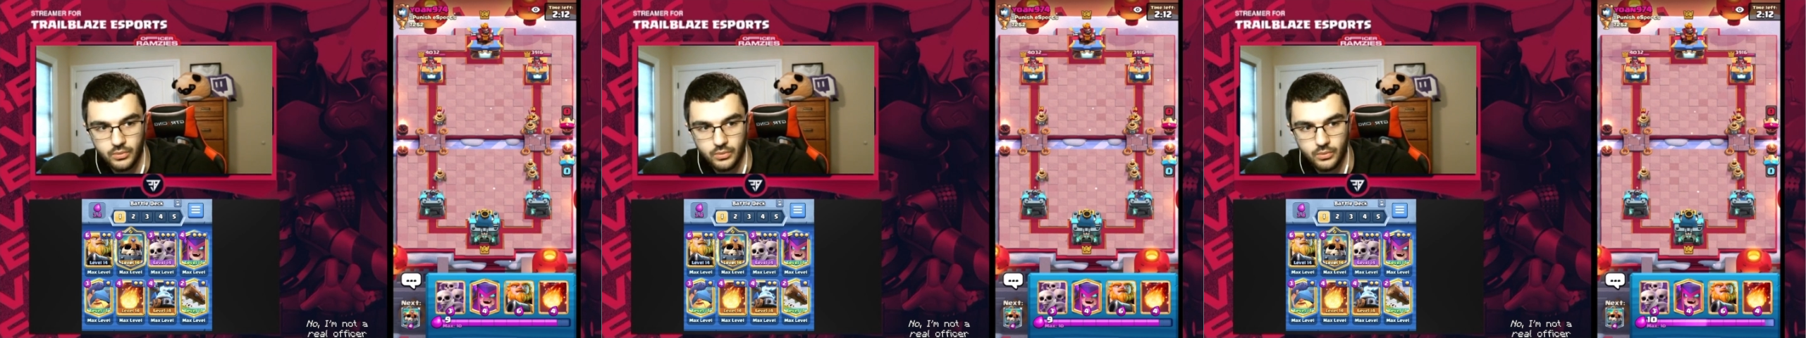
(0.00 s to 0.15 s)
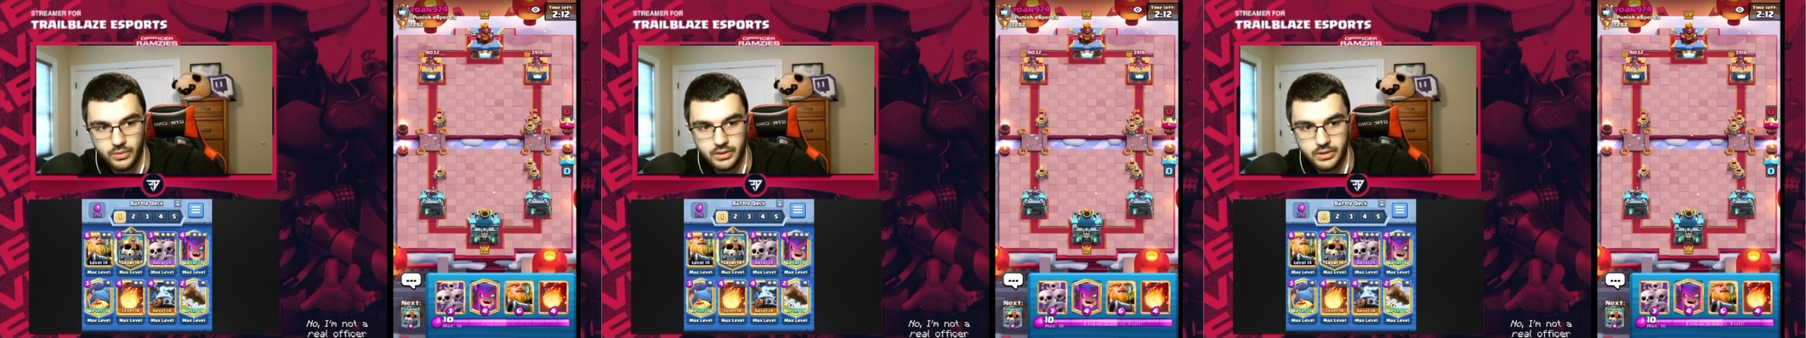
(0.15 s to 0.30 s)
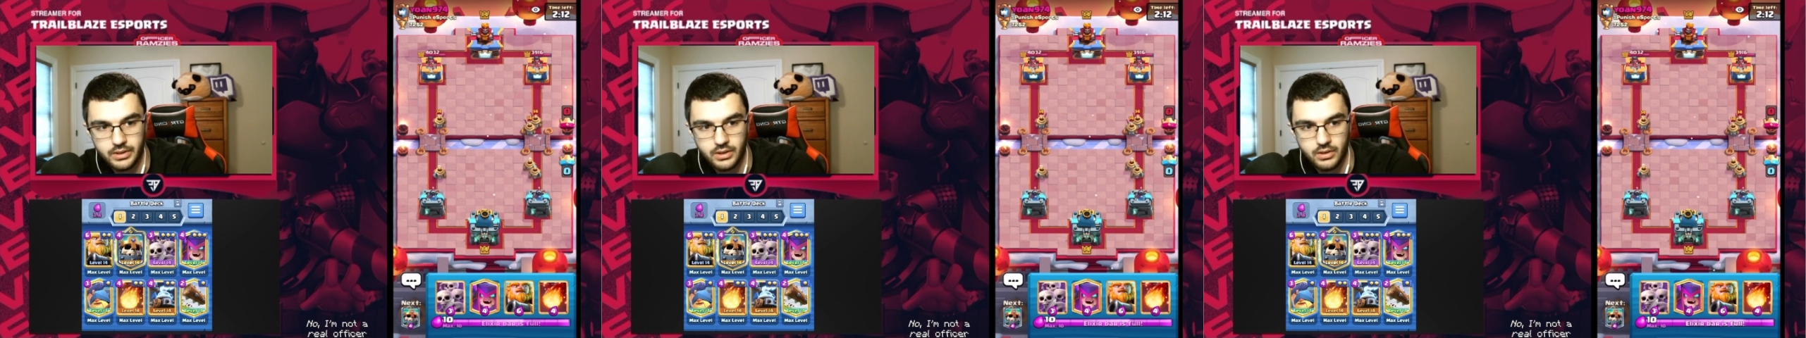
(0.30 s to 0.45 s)

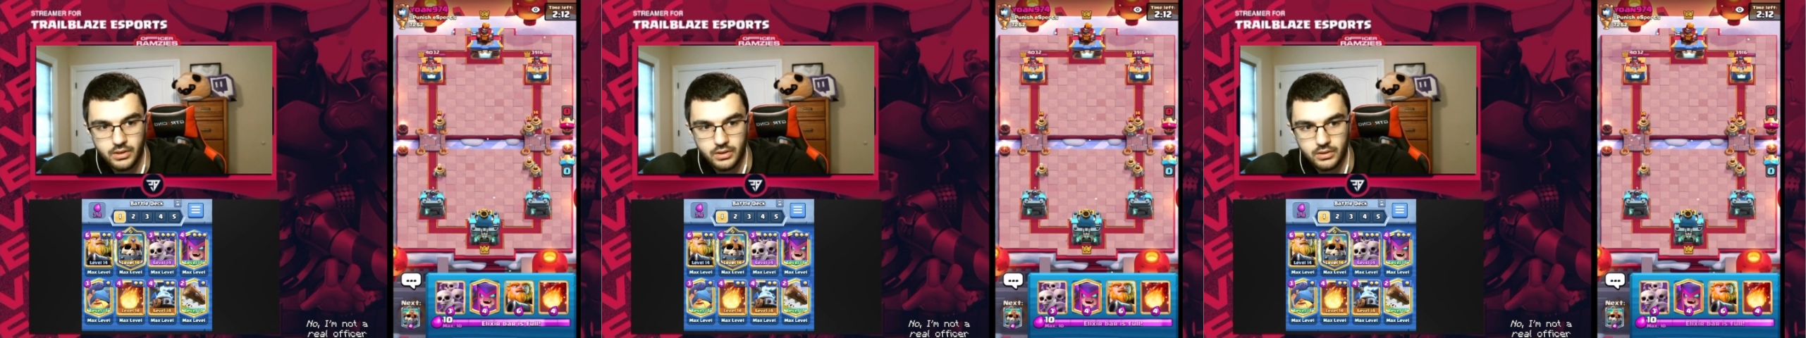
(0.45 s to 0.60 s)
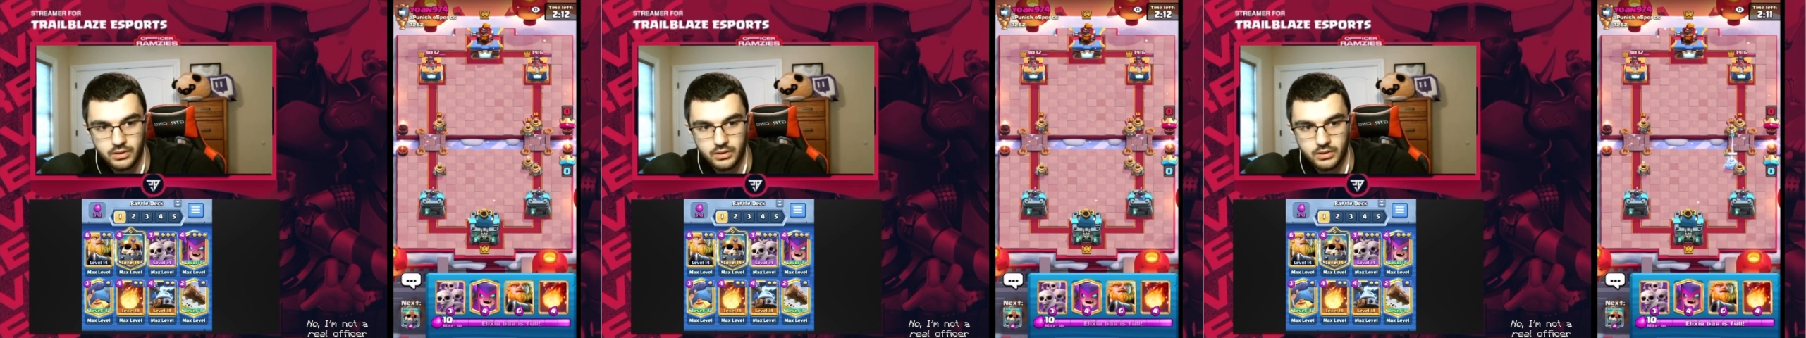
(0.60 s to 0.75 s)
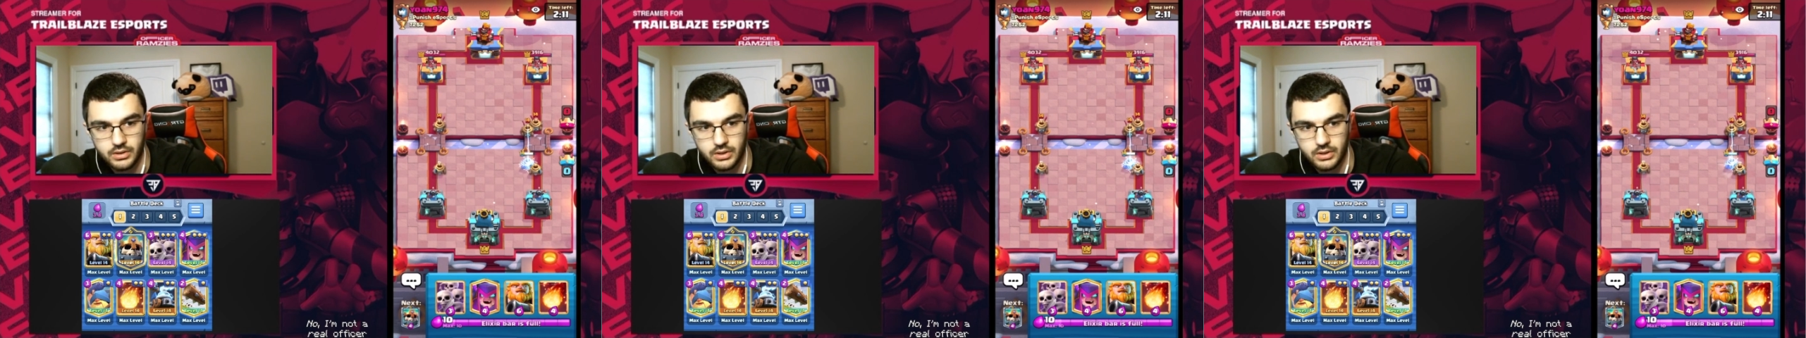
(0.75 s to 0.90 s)
we are
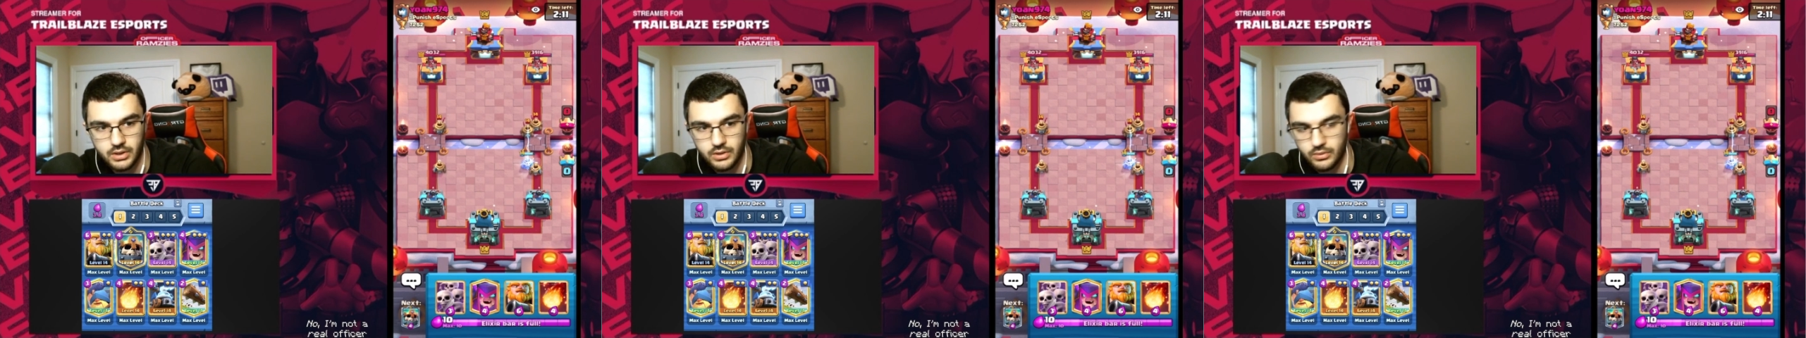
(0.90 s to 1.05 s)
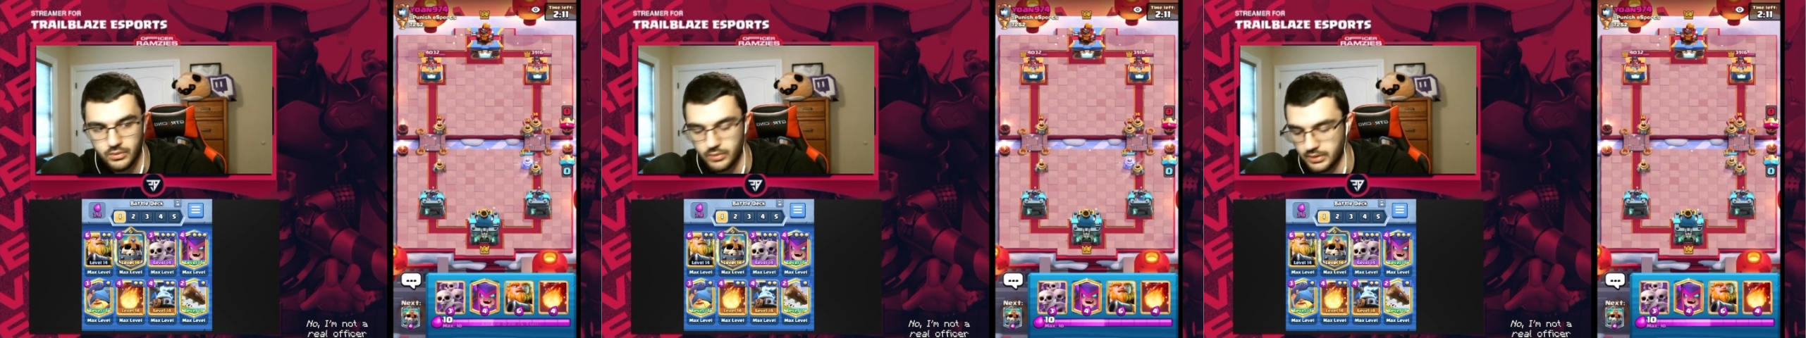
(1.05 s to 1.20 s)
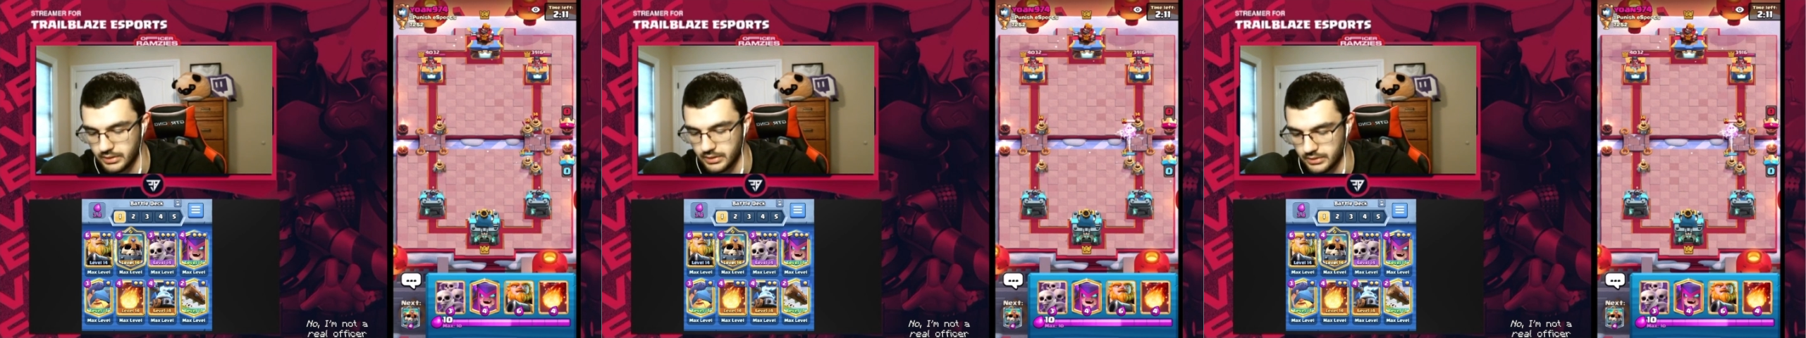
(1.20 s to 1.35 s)

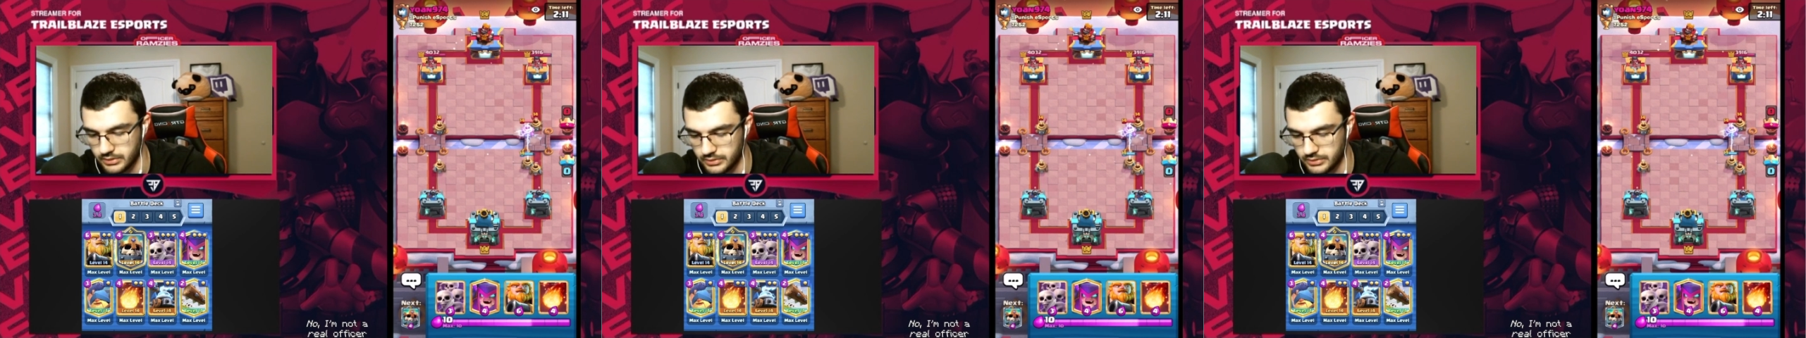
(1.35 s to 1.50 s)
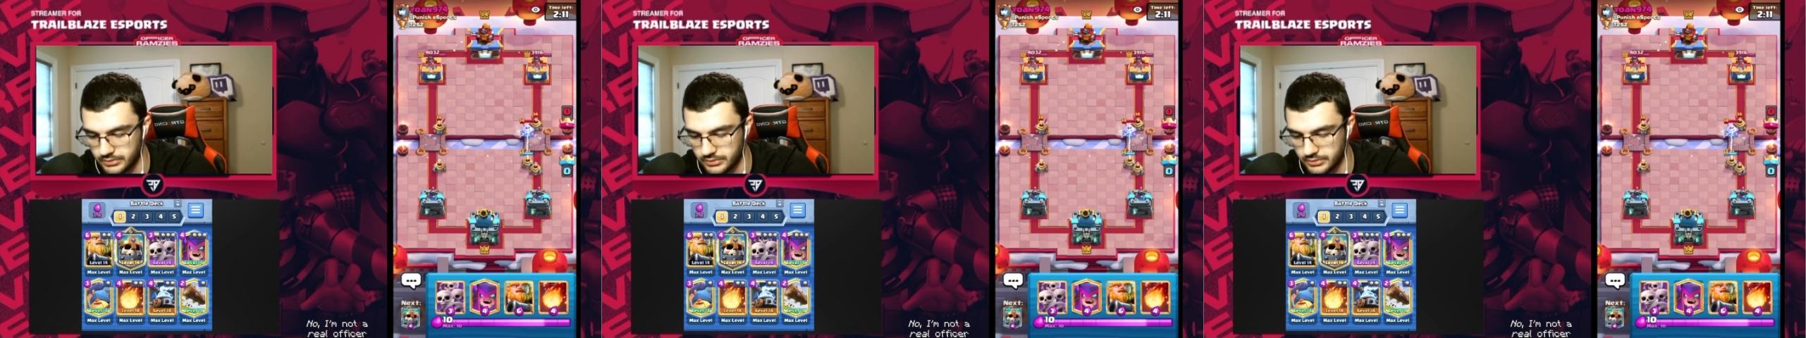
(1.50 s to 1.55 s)
going